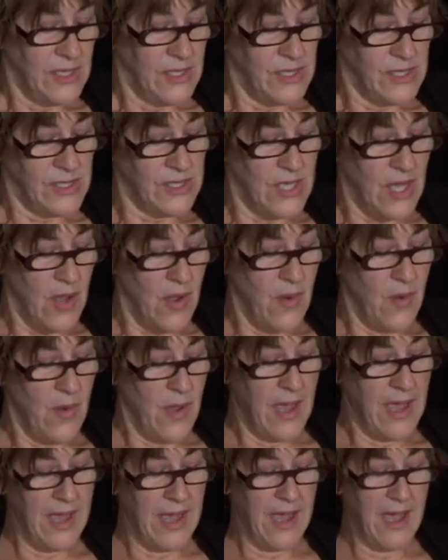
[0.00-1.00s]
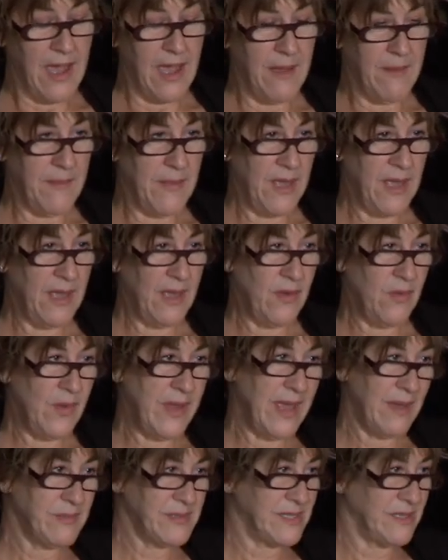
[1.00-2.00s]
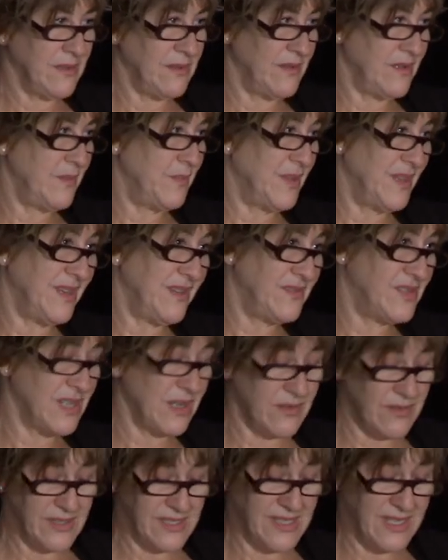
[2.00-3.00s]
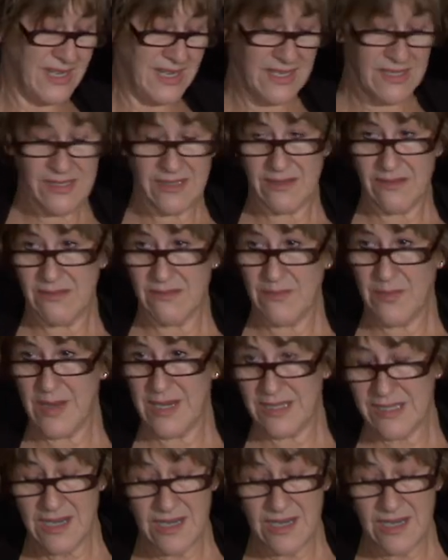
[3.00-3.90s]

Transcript: So um, we absolutely believe gender is an issue, but it's